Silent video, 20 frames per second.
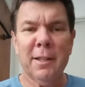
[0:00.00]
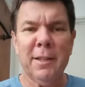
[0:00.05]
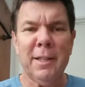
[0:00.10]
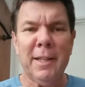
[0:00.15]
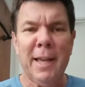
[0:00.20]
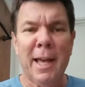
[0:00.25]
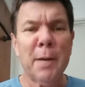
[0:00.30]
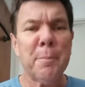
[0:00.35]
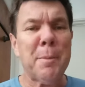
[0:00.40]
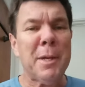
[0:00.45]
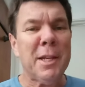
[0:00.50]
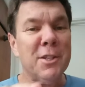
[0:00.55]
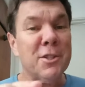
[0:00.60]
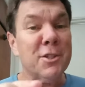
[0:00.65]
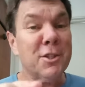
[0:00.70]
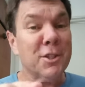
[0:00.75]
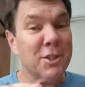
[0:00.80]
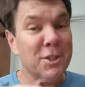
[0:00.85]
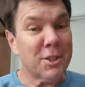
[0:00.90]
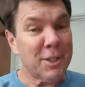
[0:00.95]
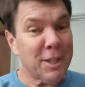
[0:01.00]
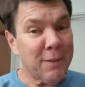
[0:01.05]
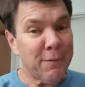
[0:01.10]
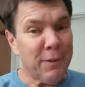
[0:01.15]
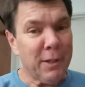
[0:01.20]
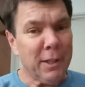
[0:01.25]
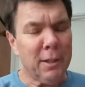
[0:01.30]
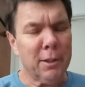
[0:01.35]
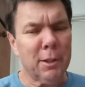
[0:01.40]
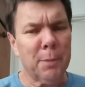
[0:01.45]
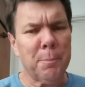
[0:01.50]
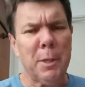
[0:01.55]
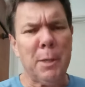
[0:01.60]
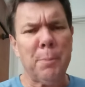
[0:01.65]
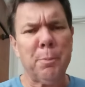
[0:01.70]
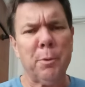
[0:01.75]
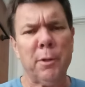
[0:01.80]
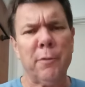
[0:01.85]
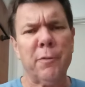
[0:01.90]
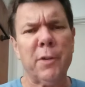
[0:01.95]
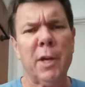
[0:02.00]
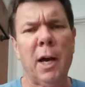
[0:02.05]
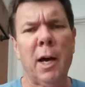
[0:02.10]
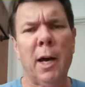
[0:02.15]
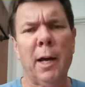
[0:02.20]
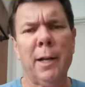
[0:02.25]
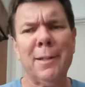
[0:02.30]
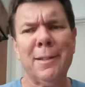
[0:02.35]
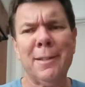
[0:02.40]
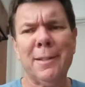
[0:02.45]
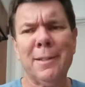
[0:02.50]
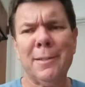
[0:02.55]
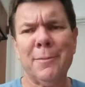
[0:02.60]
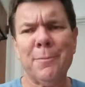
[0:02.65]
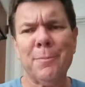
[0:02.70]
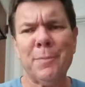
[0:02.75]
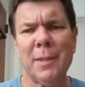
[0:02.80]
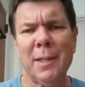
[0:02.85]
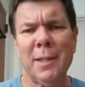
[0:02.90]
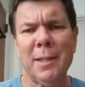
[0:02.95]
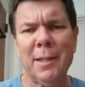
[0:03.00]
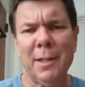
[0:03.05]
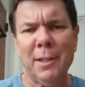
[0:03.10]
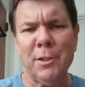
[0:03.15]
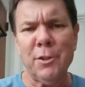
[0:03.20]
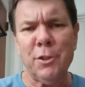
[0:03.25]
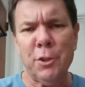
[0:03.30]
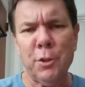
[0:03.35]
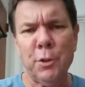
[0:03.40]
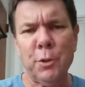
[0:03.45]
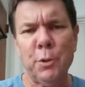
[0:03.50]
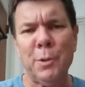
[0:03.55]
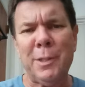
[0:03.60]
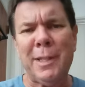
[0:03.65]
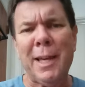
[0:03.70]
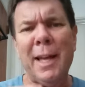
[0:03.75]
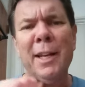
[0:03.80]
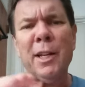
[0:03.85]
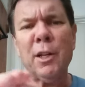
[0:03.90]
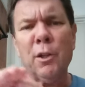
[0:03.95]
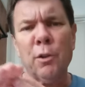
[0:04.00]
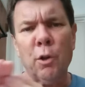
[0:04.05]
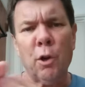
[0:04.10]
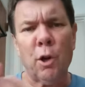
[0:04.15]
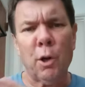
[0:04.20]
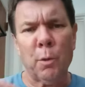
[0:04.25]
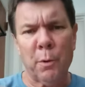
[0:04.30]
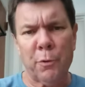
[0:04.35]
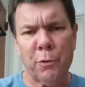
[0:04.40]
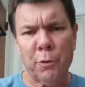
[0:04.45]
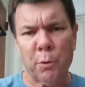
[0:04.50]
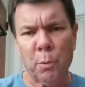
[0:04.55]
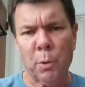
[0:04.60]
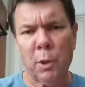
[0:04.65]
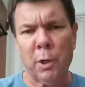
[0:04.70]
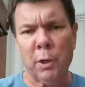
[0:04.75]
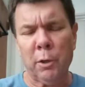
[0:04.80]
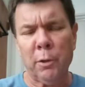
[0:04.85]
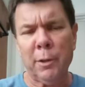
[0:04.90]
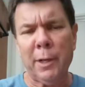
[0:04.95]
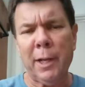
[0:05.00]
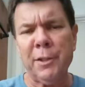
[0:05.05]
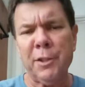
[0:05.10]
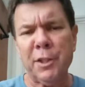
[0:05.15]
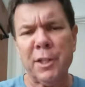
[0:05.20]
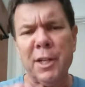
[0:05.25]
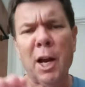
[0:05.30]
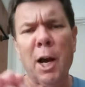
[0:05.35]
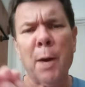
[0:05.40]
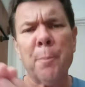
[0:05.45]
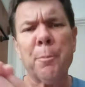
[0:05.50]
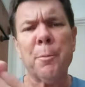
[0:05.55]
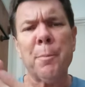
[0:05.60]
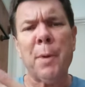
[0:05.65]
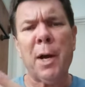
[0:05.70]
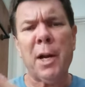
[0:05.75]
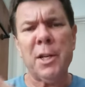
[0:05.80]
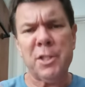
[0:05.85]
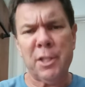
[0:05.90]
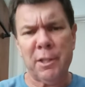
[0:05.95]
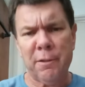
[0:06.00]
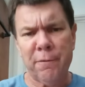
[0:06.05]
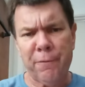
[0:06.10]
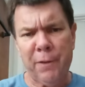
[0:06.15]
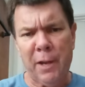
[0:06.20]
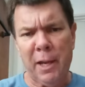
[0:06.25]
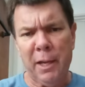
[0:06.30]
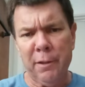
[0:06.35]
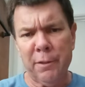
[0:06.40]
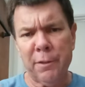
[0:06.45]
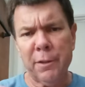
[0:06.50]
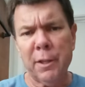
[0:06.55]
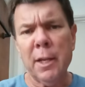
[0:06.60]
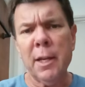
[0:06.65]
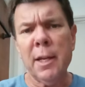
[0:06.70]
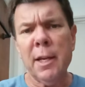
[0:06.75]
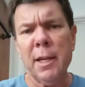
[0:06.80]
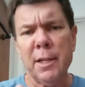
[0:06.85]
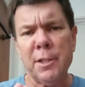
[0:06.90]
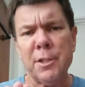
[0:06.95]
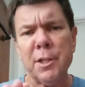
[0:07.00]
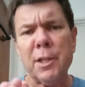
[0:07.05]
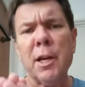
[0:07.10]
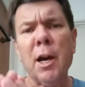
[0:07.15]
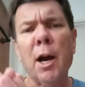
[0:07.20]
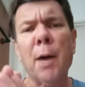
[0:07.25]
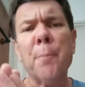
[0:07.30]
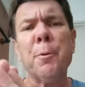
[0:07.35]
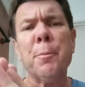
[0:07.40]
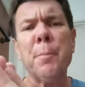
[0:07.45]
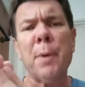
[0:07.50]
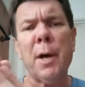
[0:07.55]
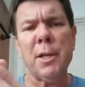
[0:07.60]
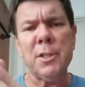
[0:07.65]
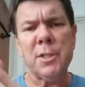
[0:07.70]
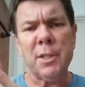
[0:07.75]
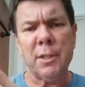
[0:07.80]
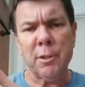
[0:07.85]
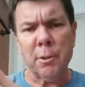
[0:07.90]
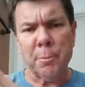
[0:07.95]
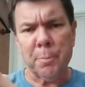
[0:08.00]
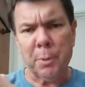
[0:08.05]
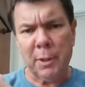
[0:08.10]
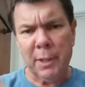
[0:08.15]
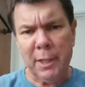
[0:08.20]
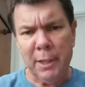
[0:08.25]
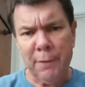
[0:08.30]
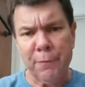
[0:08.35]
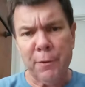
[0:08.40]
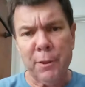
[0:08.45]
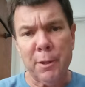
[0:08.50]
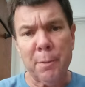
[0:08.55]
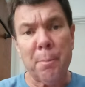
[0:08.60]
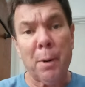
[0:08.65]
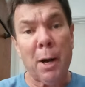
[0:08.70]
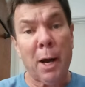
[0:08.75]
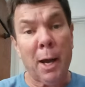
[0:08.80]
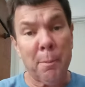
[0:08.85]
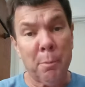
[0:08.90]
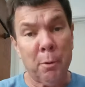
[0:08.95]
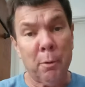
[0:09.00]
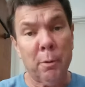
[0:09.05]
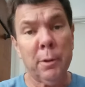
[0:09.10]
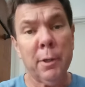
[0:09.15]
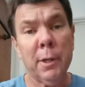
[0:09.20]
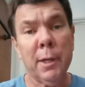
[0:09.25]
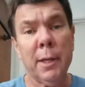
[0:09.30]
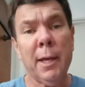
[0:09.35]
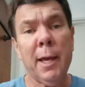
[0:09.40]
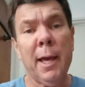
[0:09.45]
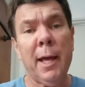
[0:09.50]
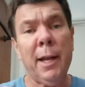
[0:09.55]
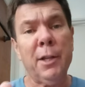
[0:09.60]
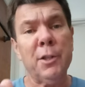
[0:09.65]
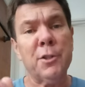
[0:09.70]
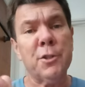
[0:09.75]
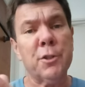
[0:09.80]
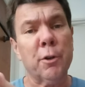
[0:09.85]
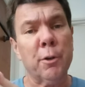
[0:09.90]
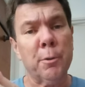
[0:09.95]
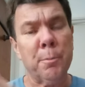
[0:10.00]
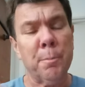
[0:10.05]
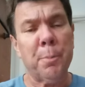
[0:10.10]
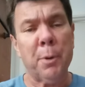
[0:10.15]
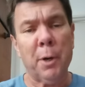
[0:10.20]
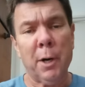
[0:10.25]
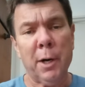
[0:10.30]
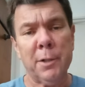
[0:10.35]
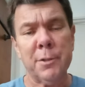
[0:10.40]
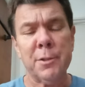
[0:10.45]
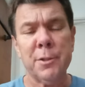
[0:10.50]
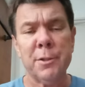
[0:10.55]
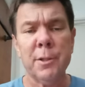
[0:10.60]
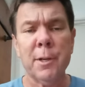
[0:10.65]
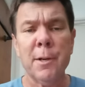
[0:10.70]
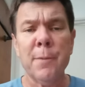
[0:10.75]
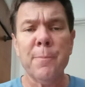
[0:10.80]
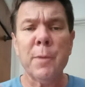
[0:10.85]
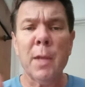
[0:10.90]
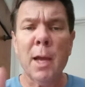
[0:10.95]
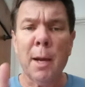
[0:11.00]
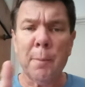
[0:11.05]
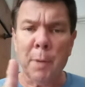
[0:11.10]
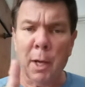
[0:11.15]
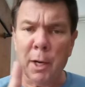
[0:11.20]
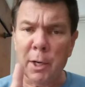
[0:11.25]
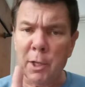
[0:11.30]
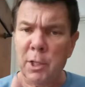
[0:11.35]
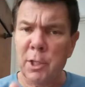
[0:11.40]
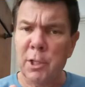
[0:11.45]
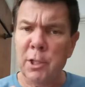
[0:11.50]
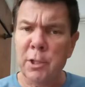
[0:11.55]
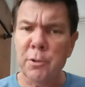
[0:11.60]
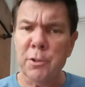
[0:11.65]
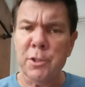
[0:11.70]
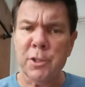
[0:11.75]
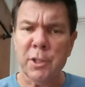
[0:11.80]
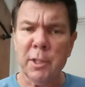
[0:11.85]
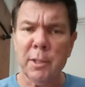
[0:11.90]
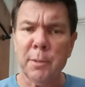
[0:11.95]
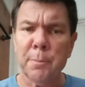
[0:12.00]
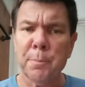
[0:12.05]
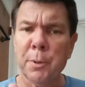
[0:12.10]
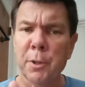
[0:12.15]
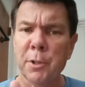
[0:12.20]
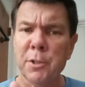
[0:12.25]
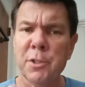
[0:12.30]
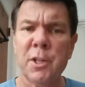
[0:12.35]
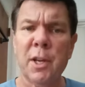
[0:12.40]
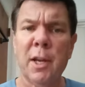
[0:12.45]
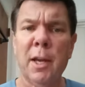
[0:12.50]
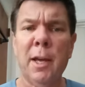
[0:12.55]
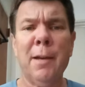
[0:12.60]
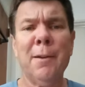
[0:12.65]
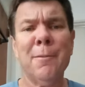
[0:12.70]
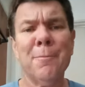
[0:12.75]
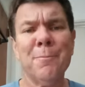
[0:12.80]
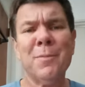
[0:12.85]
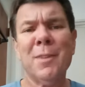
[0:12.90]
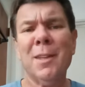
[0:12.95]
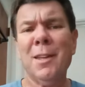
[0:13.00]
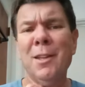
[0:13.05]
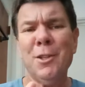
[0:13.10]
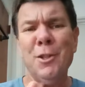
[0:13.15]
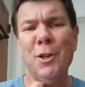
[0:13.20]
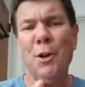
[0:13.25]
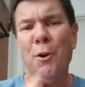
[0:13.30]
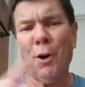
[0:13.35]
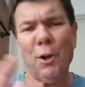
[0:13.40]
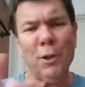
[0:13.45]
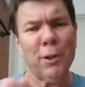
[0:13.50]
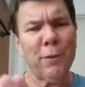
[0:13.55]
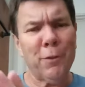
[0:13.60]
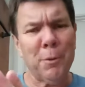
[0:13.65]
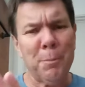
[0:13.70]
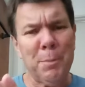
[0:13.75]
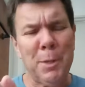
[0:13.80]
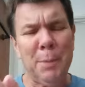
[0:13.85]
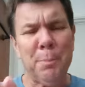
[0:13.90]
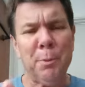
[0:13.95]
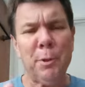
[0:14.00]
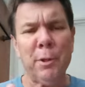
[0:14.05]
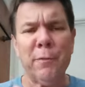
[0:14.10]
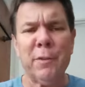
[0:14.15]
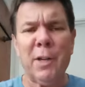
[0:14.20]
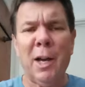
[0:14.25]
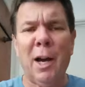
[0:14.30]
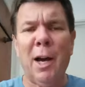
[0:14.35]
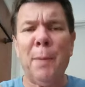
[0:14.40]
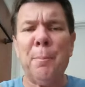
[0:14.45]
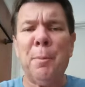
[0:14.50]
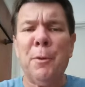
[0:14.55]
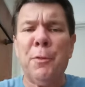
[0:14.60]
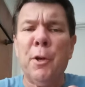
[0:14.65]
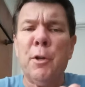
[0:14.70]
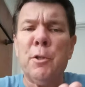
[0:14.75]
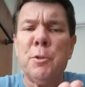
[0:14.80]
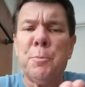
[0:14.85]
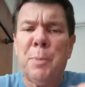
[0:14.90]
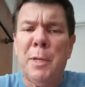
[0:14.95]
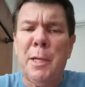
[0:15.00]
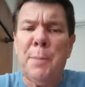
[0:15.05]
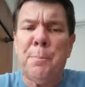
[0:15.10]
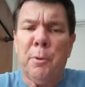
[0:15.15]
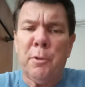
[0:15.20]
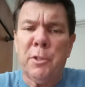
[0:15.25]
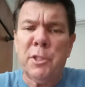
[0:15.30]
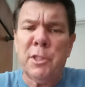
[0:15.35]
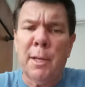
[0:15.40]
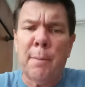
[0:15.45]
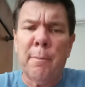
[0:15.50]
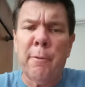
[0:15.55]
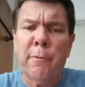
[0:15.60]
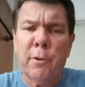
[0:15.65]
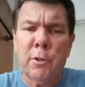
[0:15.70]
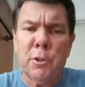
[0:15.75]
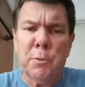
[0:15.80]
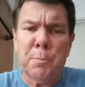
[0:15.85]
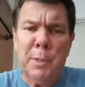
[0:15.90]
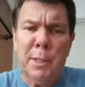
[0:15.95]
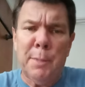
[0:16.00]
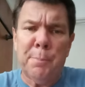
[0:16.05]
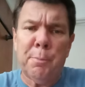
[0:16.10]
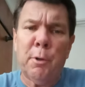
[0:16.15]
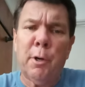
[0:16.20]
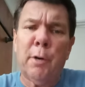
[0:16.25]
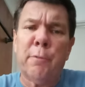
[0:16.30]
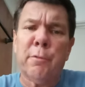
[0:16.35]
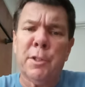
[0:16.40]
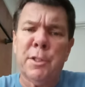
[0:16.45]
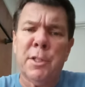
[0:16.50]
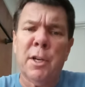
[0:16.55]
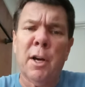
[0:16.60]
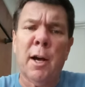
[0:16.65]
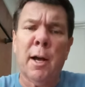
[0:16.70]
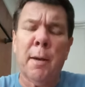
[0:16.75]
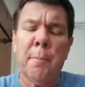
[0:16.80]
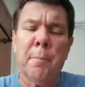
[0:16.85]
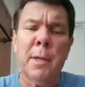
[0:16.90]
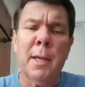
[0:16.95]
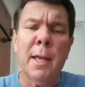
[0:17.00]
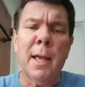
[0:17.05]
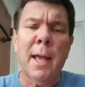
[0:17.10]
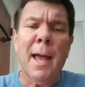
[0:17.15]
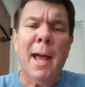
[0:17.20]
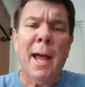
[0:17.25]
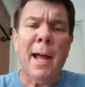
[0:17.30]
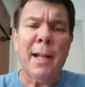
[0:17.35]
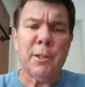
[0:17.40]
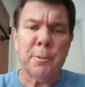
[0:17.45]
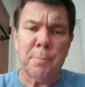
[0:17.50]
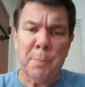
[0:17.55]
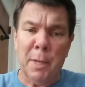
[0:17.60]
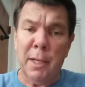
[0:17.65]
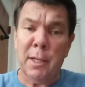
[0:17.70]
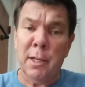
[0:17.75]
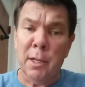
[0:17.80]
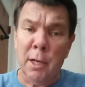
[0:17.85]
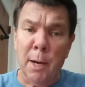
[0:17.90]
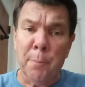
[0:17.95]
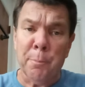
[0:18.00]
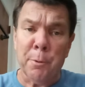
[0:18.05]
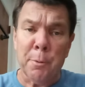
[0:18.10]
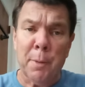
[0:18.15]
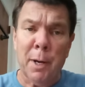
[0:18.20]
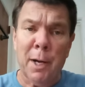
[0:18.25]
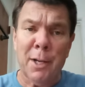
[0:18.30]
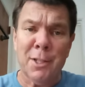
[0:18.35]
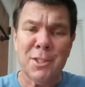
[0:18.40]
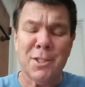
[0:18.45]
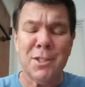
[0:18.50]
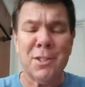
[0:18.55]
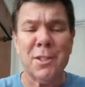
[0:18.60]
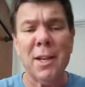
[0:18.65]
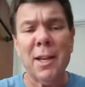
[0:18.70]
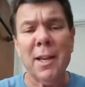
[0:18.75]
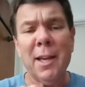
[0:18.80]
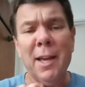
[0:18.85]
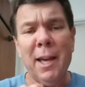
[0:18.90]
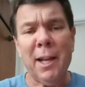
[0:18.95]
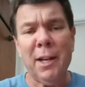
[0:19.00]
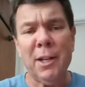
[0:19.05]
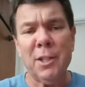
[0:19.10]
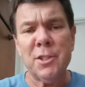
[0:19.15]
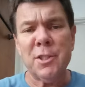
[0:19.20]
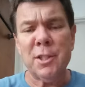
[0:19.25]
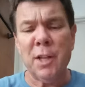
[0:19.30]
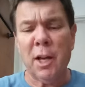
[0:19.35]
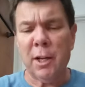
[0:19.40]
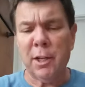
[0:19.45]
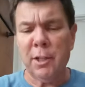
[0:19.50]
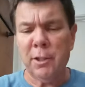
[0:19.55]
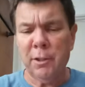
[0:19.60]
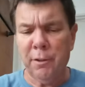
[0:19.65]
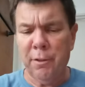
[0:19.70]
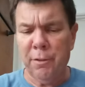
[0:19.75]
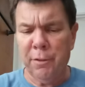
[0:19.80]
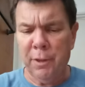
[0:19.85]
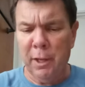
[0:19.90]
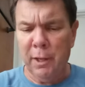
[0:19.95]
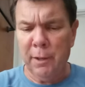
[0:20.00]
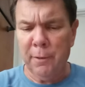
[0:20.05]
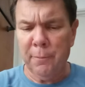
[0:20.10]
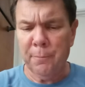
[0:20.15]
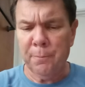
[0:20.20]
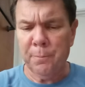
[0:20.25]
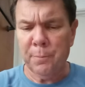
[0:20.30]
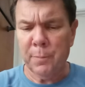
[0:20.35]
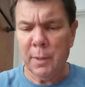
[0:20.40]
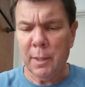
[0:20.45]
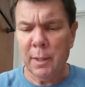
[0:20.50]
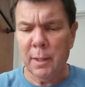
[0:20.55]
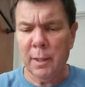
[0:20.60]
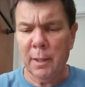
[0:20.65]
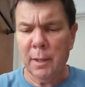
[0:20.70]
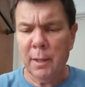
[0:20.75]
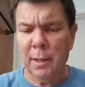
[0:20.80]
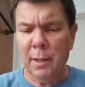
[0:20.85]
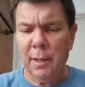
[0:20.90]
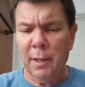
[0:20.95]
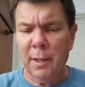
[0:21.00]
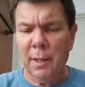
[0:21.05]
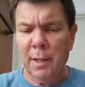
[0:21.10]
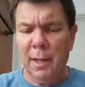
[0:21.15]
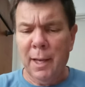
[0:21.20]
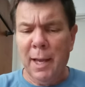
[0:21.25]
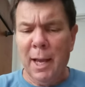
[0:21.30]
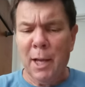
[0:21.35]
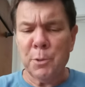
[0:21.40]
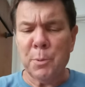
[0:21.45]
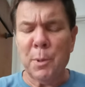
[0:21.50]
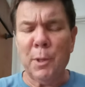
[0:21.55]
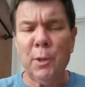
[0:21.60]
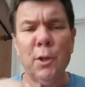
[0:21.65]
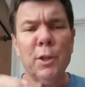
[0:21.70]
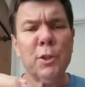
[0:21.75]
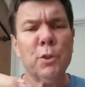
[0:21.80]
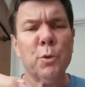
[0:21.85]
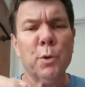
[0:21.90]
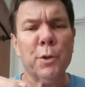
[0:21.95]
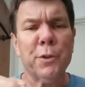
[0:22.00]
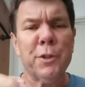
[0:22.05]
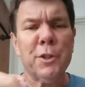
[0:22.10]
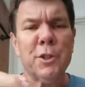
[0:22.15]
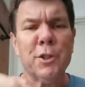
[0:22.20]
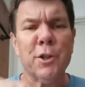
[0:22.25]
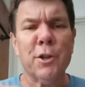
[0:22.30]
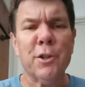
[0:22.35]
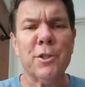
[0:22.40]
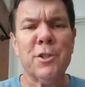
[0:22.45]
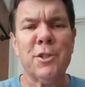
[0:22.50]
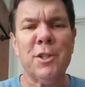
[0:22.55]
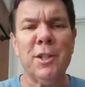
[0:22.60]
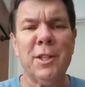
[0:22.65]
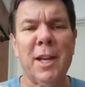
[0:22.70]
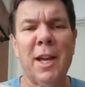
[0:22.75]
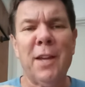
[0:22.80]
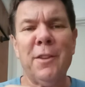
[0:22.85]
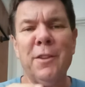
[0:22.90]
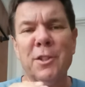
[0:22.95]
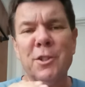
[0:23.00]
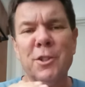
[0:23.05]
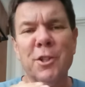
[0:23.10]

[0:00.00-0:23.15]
the enemy is deceiving the people of God into getting along with the world, into compromising faith, into compromising their belief in the Bible and in certain parts. I'm not accusing, per se, you know, all of the people of God, but those people, some of those people over time had to make compromises, and it's not a good thing. As we look toward the church today